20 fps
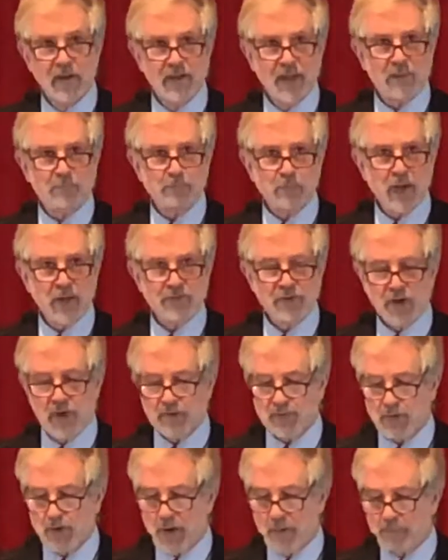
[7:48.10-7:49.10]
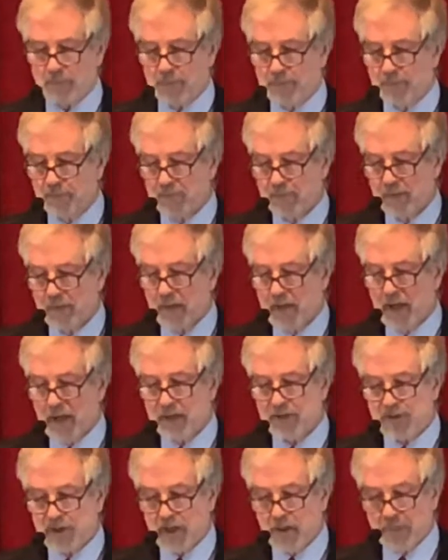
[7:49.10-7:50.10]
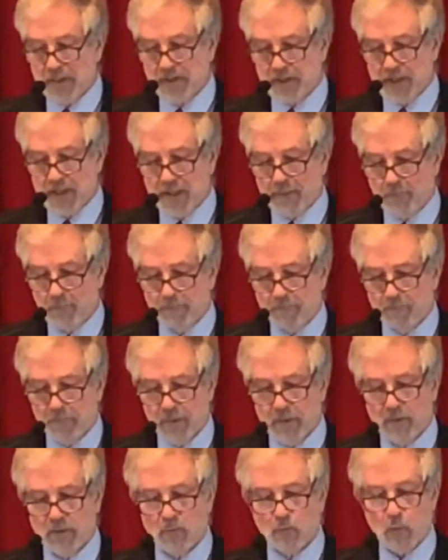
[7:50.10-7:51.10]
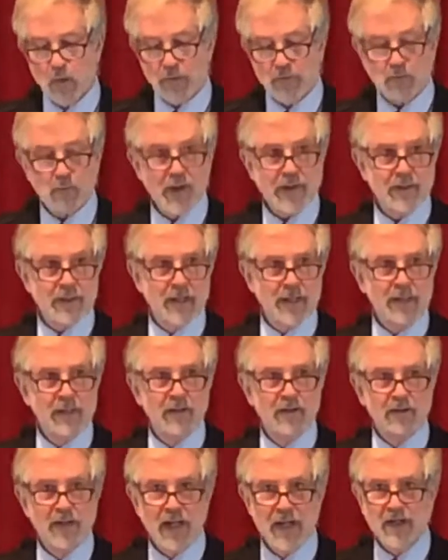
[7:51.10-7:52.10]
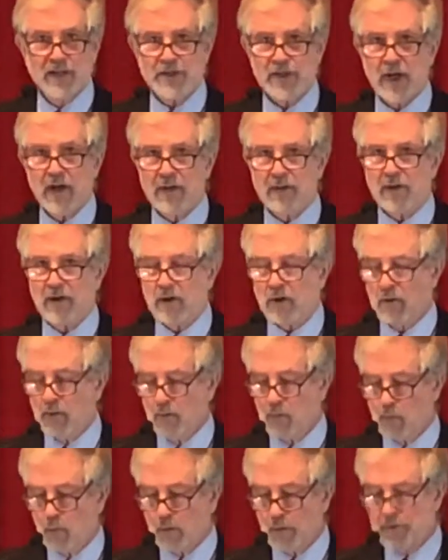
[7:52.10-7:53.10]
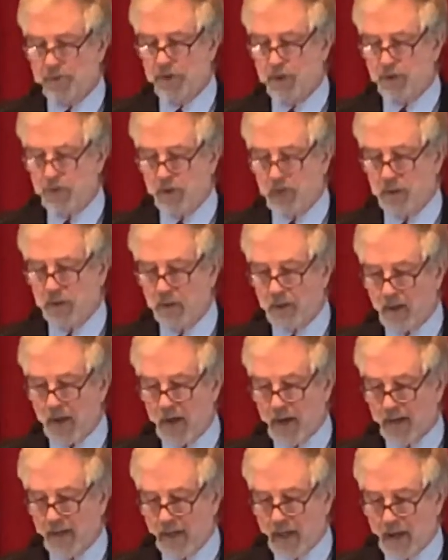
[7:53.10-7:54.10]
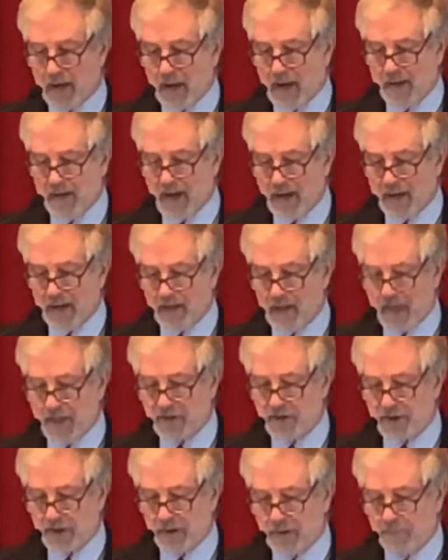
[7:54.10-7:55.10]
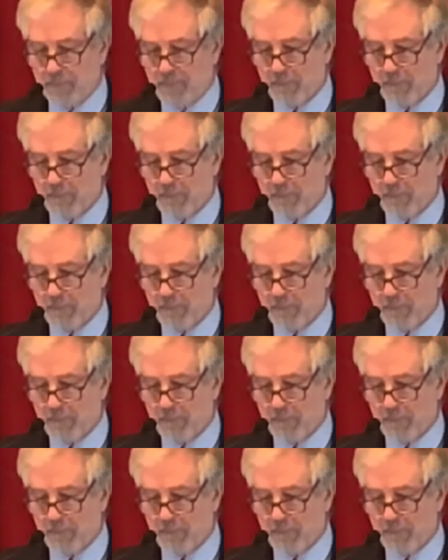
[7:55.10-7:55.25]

that President Trump and Chairman Kim were threatening each other with nuclear annihilation.